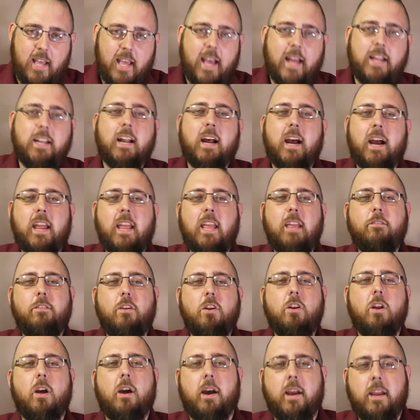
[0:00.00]
And I
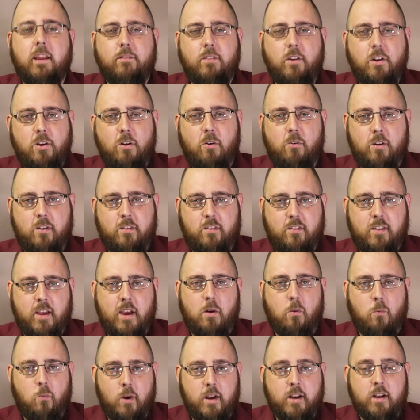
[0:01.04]
even noticed
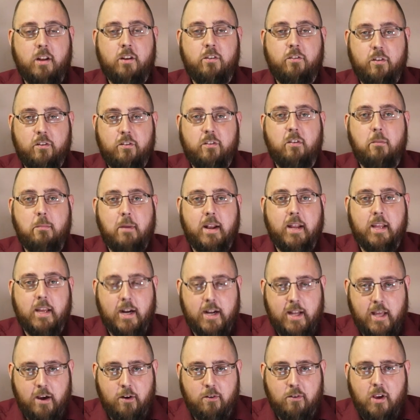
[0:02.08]
that when Chelsea Manning got
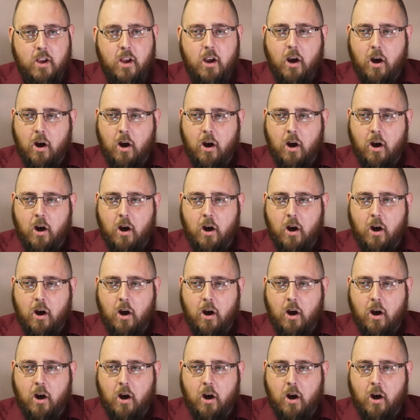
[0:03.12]
out,